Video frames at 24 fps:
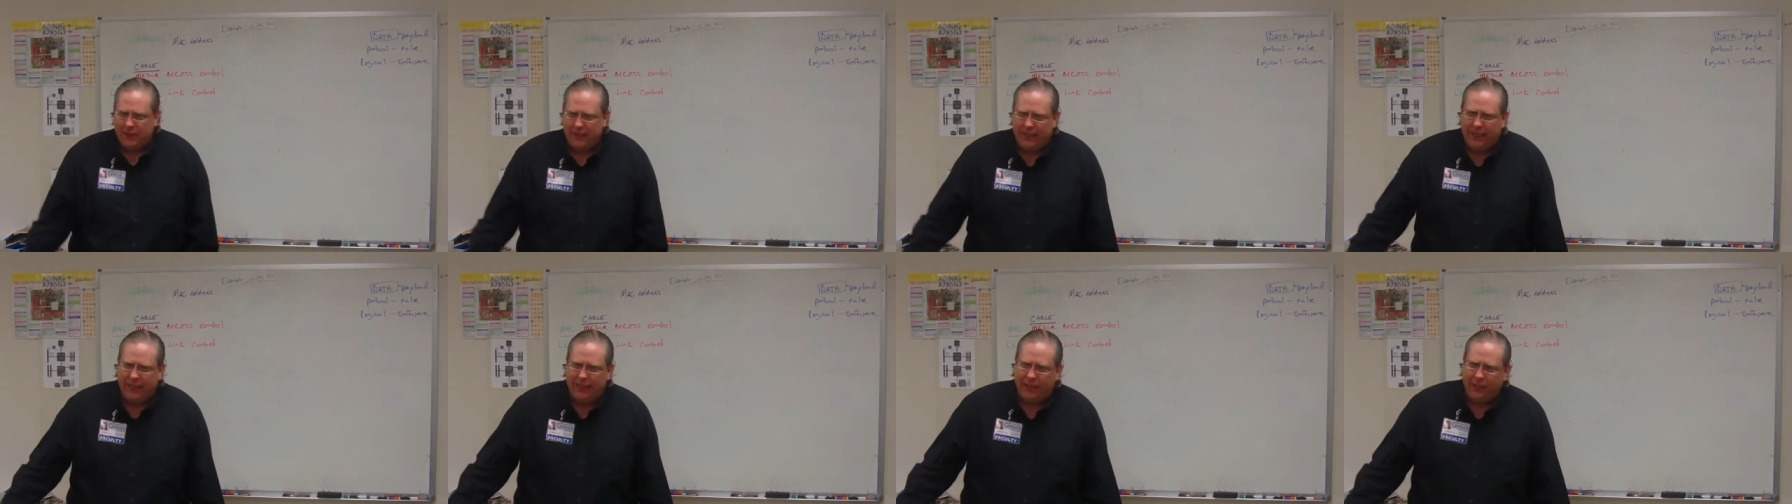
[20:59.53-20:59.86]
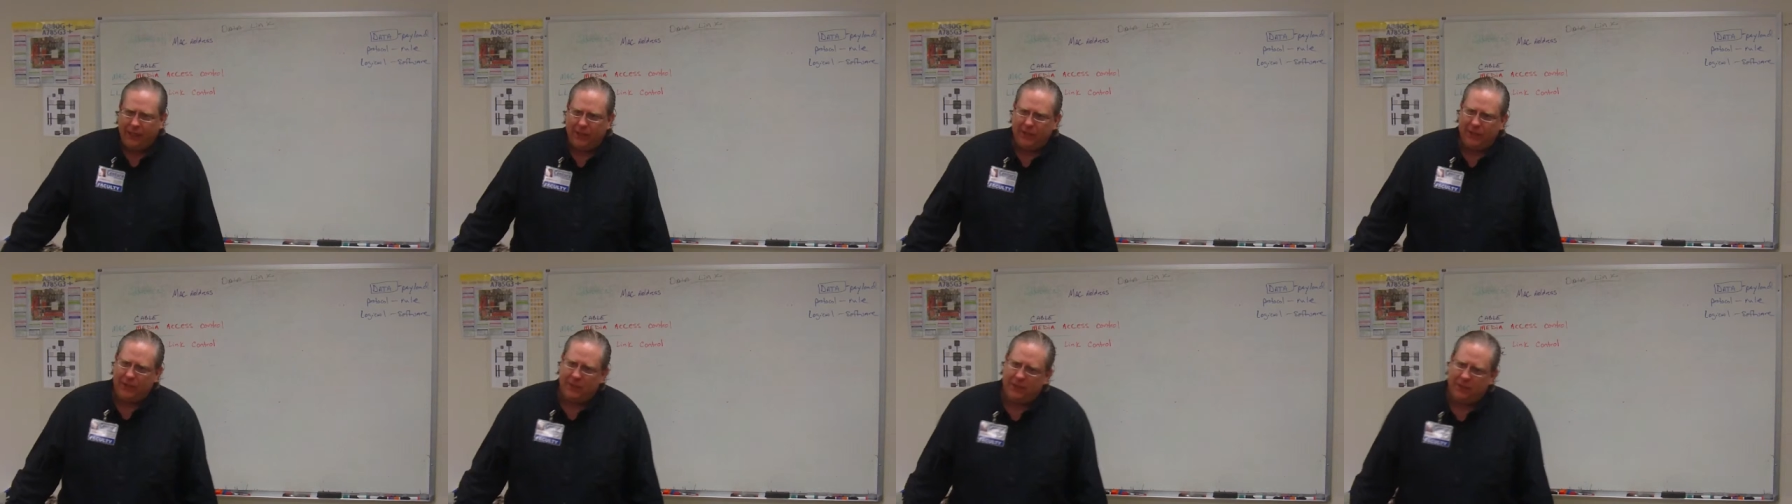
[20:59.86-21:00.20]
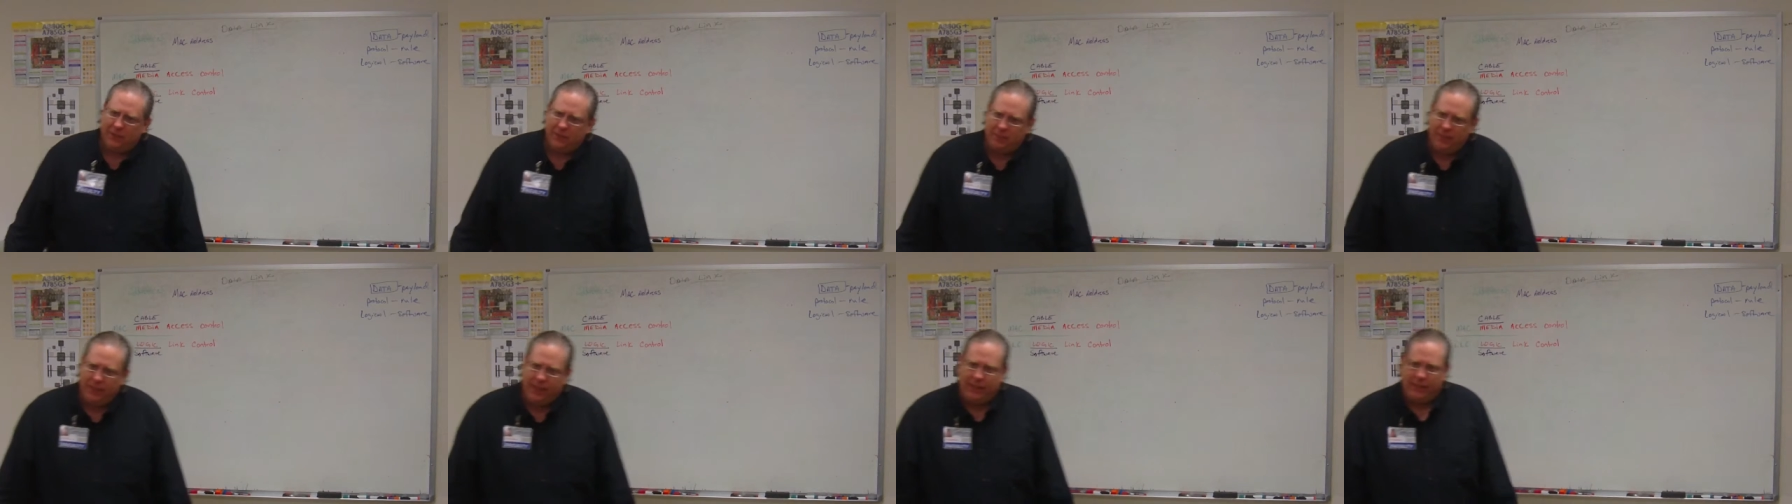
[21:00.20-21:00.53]
they use
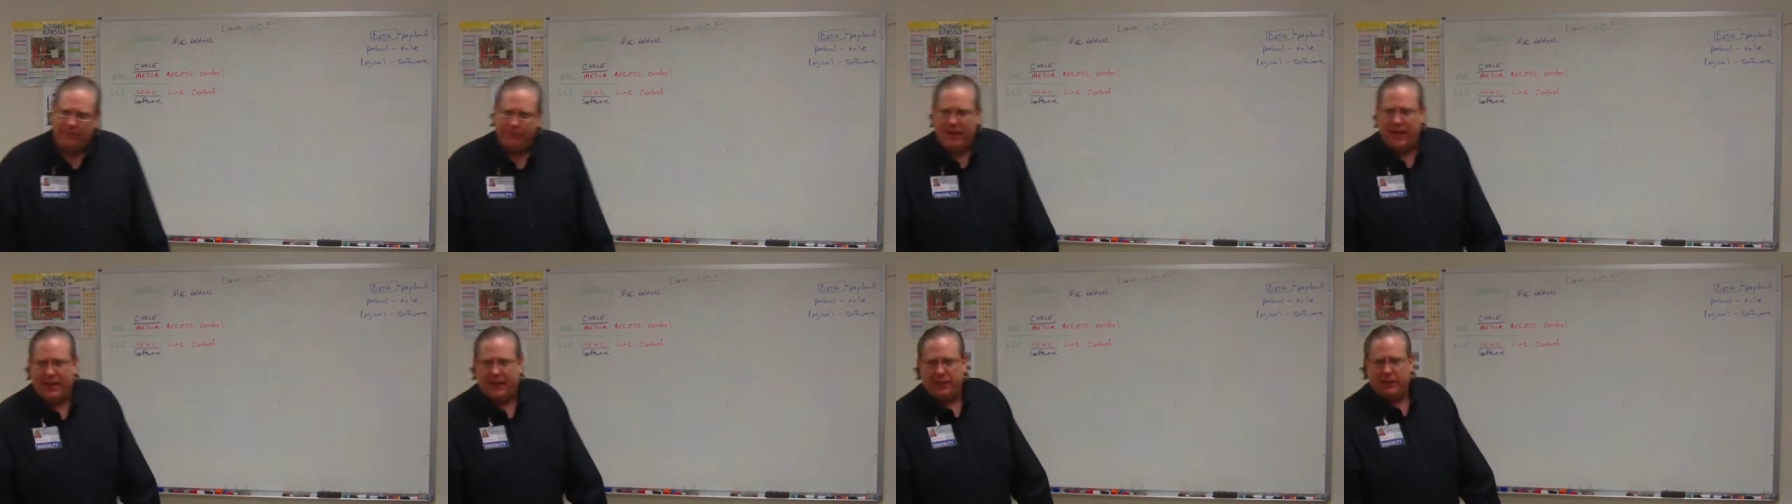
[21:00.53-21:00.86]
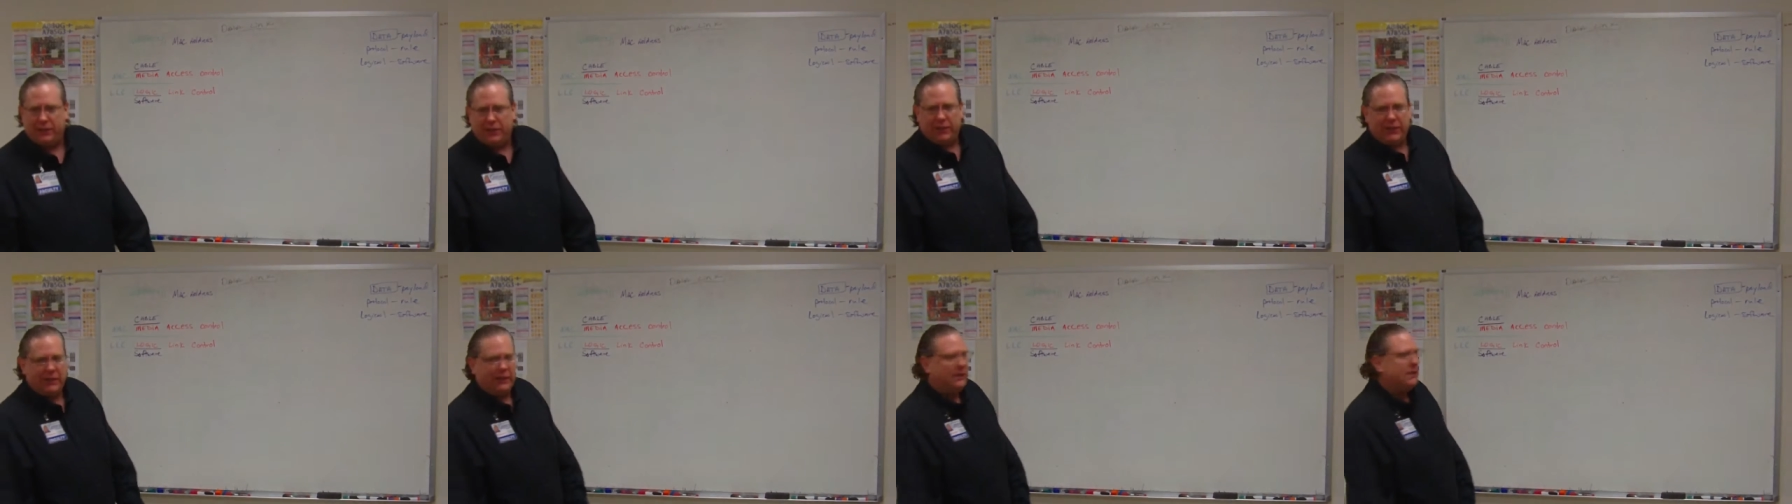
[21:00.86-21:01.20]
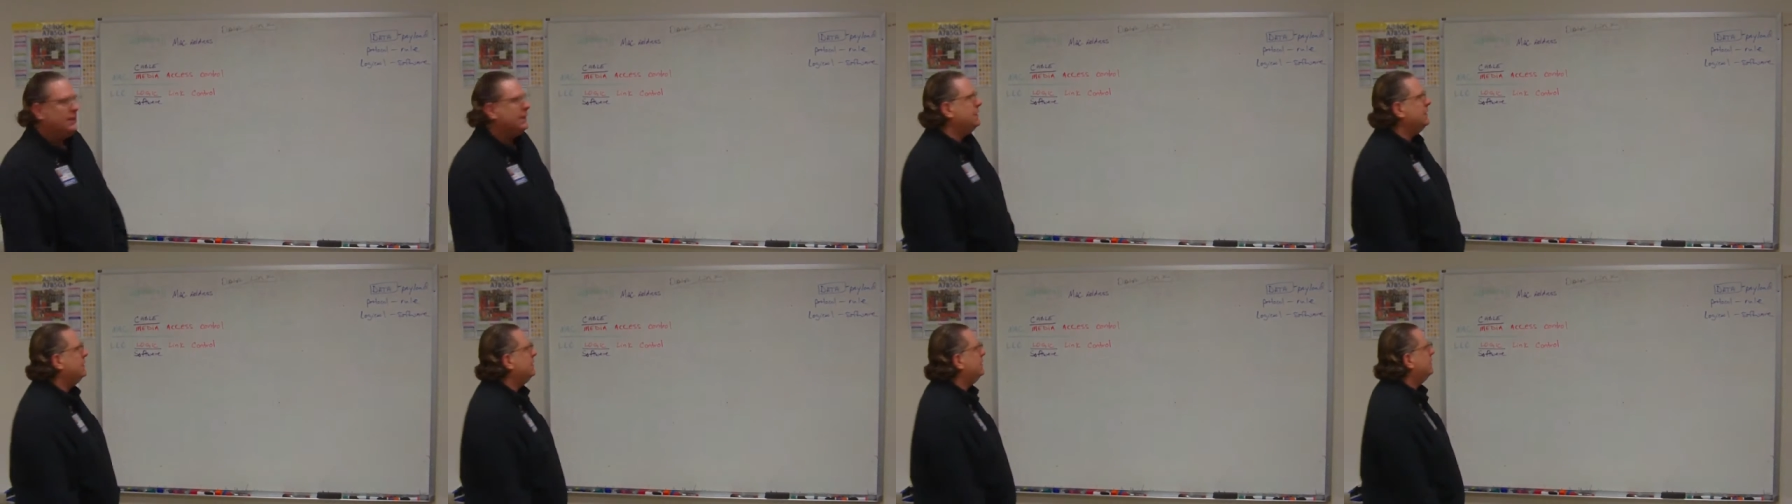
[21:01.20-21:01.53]
to make a MAC address?